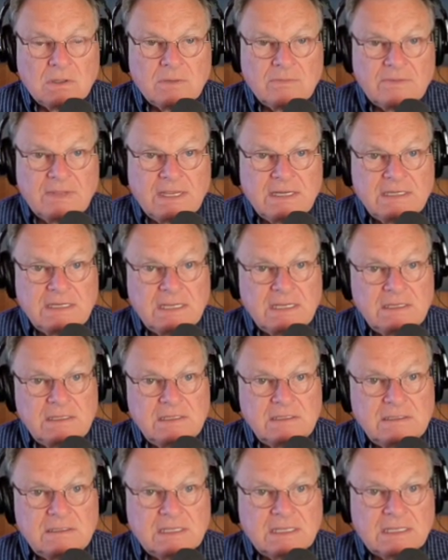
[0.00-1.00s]
They
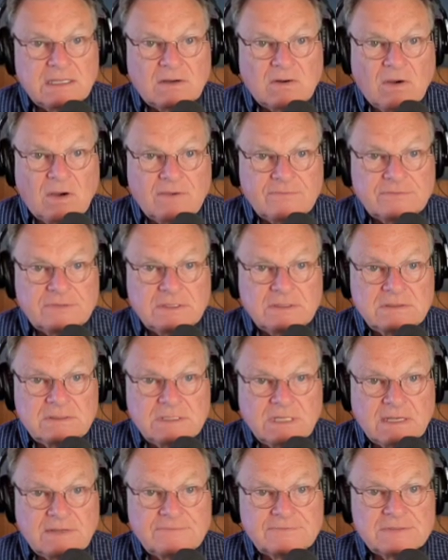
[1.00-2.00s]
need to get off their
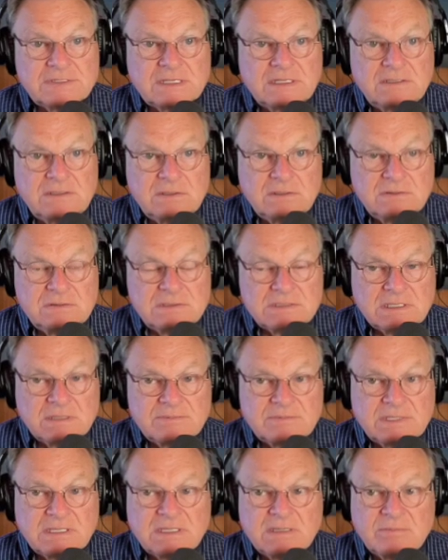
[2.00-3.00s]
duffs and do
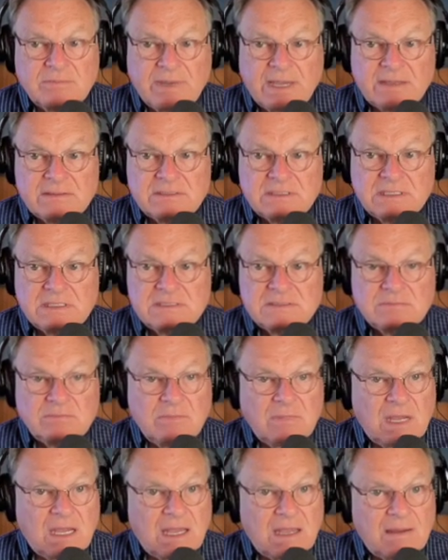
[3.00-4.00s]
something about this
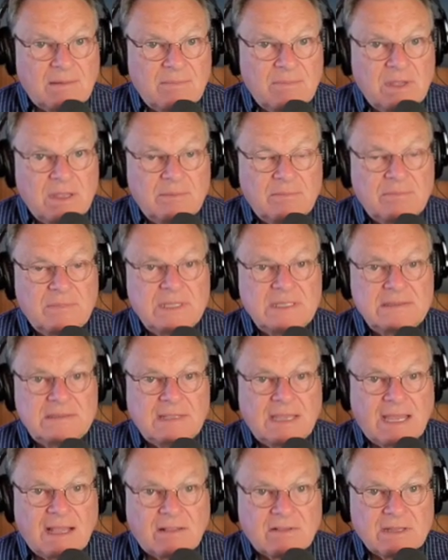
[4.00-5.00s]
mob
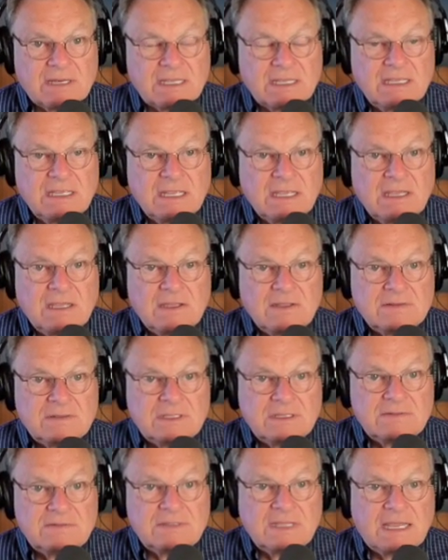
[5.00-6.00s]
mentality
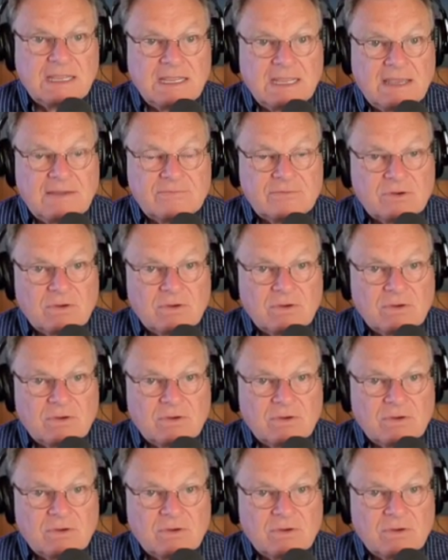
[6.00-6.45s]
that they have